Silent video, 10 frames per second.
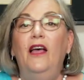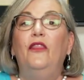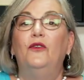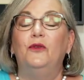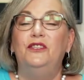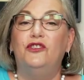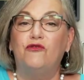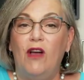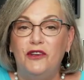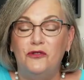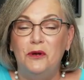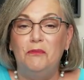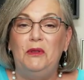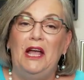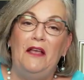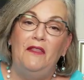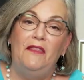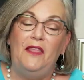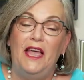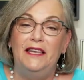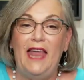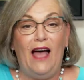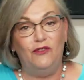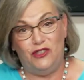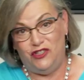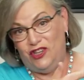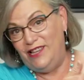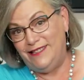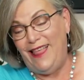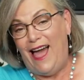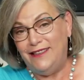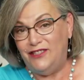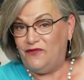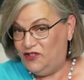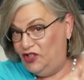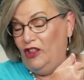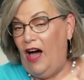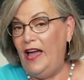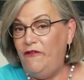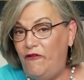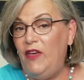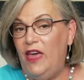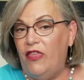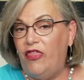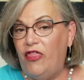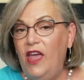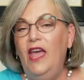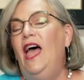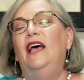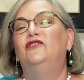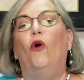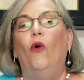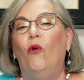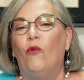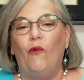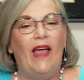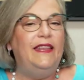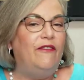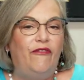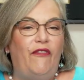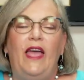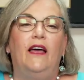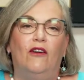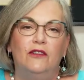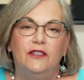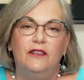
the restructuring plan that they announced just last July 5th has already failed.